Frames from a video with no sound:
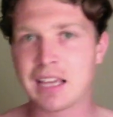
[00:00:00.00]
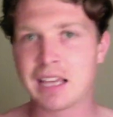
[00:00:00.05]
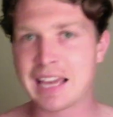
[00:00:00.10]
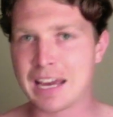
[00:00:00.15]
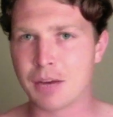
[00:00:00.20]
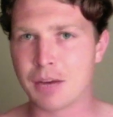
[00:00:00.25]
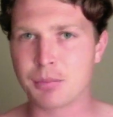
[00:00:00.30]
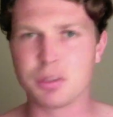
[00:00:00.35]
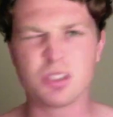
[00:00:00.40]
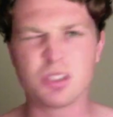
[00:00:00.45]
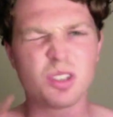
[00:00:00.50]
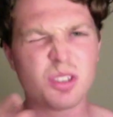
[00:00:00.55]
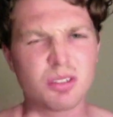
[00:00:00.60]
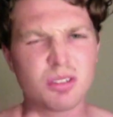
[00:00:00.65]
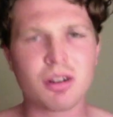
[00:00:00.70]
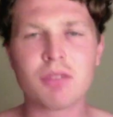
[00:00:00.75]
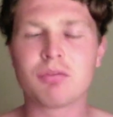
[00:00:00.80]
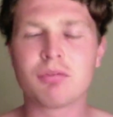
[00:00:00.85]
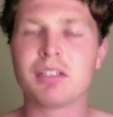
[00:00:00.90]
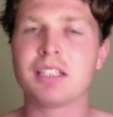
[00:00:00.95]
Help you. Do your
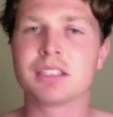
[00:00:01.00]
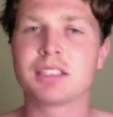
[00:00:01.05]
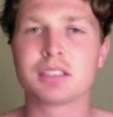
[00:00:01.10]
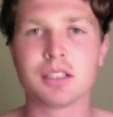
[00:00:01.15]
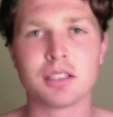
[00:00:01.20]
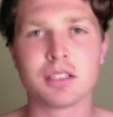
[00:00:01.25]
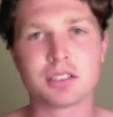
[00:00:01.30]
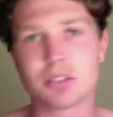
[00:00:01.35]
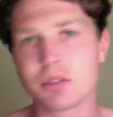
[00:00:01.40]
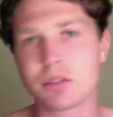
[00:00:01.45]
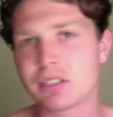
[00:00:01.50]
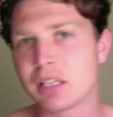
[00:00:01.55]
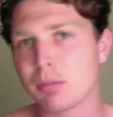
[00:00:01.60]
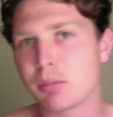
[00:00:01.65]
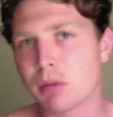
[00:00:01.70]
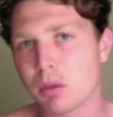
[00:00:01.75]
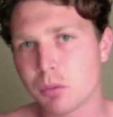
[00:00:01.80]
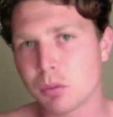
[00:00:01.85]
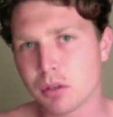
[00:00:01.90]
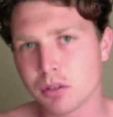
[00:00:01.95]
own research. Don't take
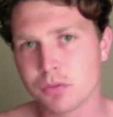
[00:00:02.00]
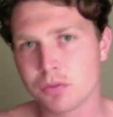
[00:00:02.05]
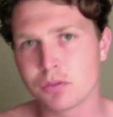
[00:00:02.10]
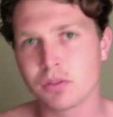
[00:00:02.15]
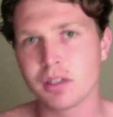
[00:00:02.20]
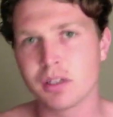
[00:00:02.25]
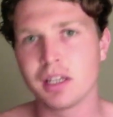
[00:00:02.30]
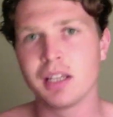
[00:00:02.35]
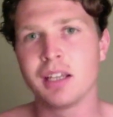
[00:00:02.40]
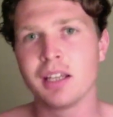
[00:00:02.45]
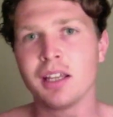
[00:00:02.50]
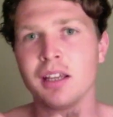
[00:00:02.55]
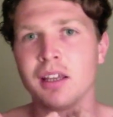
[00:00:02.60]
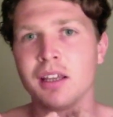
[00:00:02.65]
my word for it.